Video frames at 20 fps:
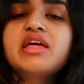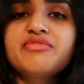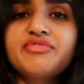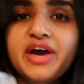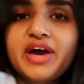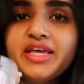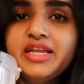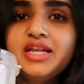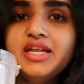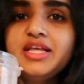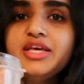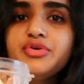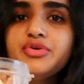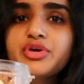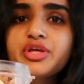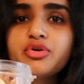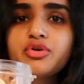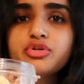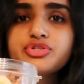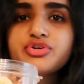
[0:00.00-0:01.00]
then finally, you
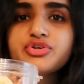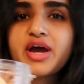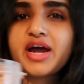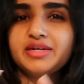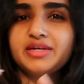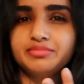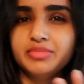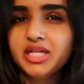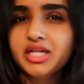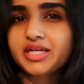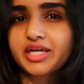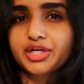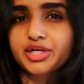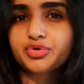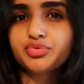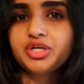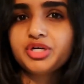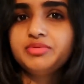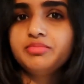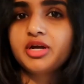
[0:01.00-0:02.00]
can also add milk
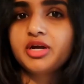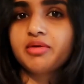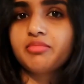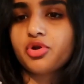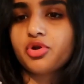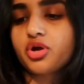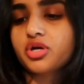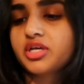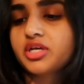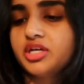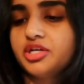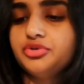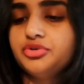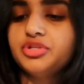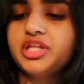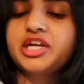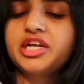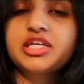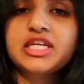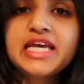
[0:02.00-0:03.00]
into it, but I'm not gonna
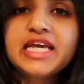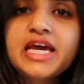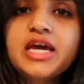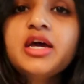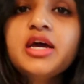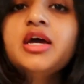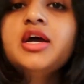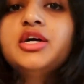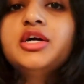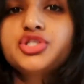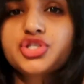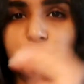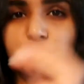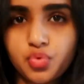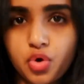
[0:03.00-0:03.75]
do that today. Just